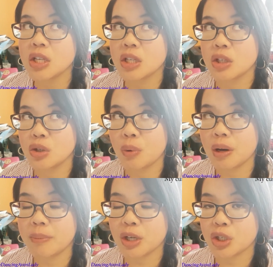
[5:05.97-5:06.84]
So you do
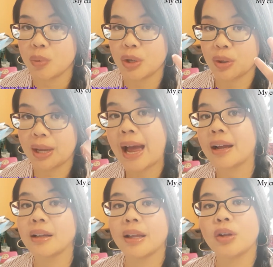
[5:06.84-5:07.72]
want to make sure when you
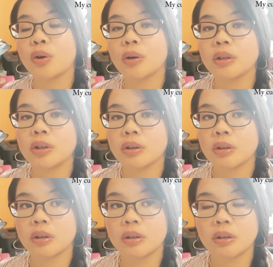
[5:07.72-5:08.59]
calculate
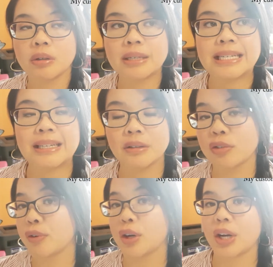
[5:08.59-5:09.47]
your
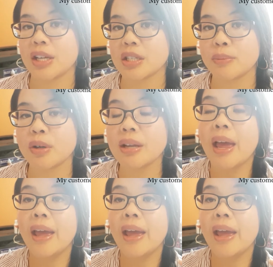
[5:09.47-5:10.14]
deals for your customers,